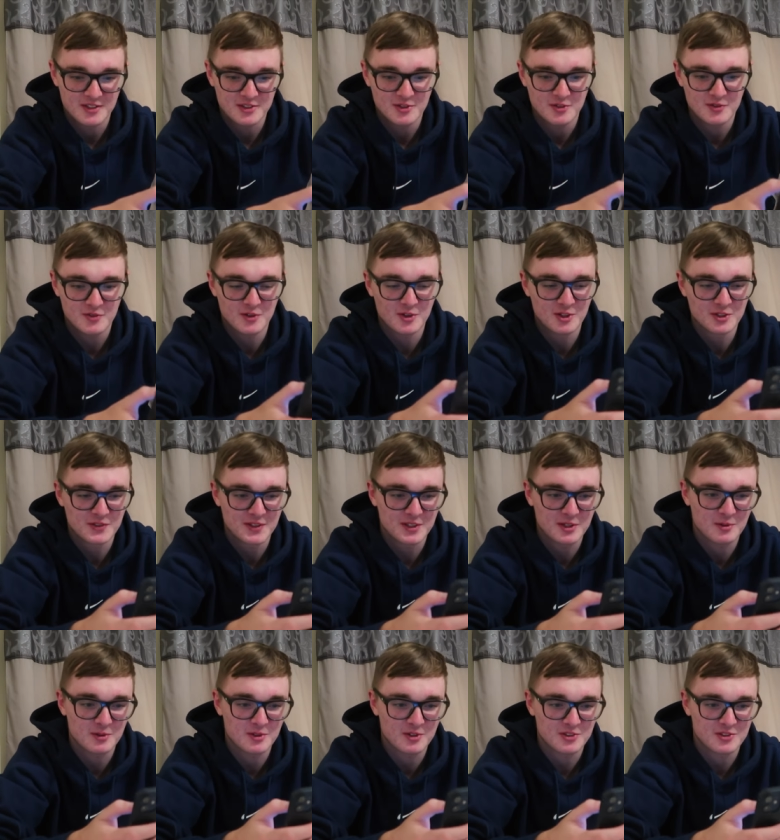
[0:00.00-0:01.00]
So first thing
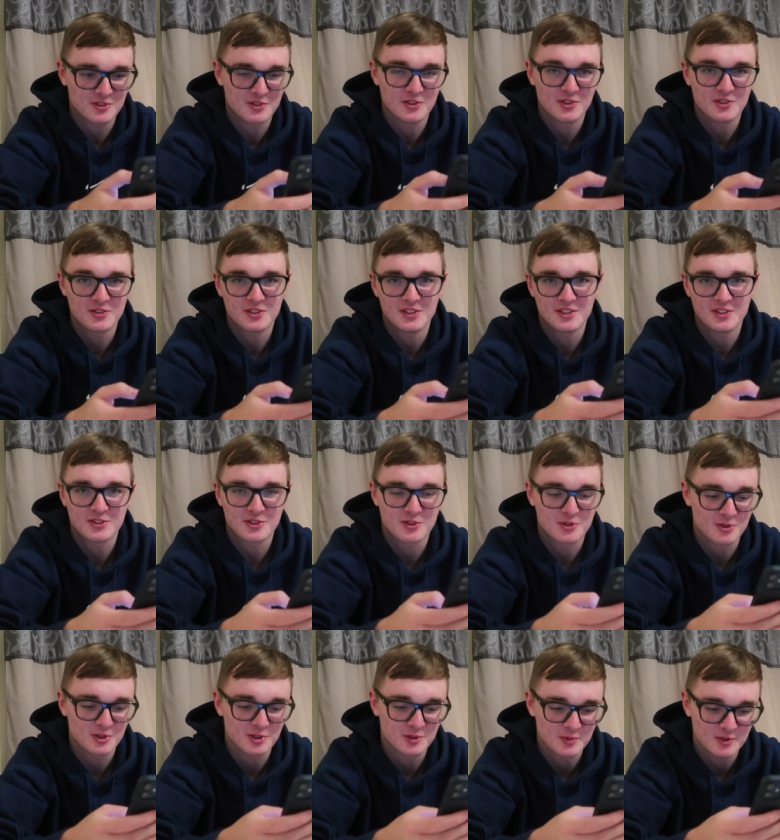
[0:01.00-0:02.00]
I'm going to search is
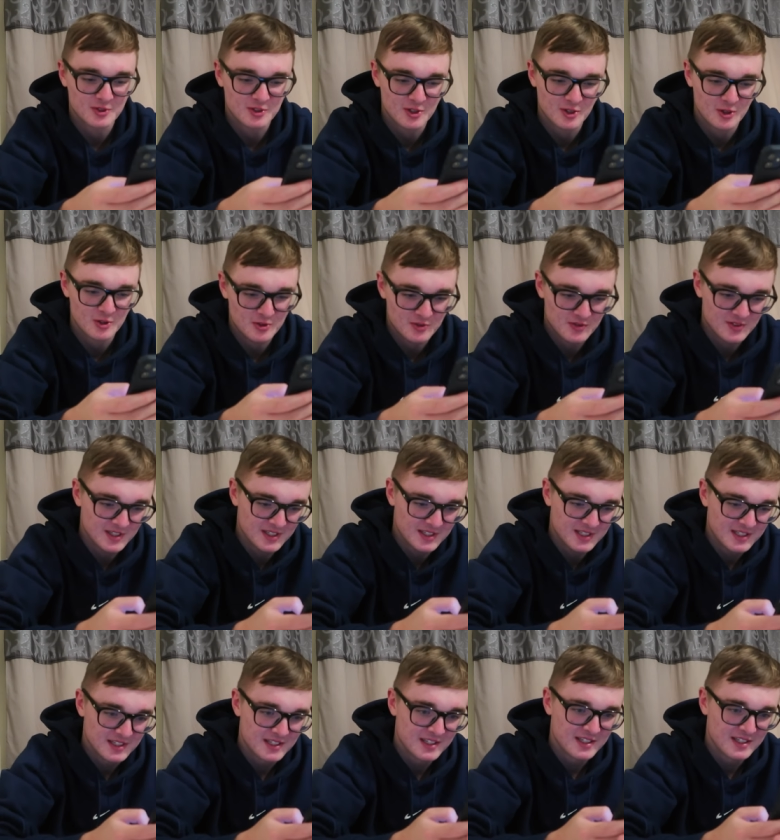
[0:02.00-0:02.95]
Christmas clothing.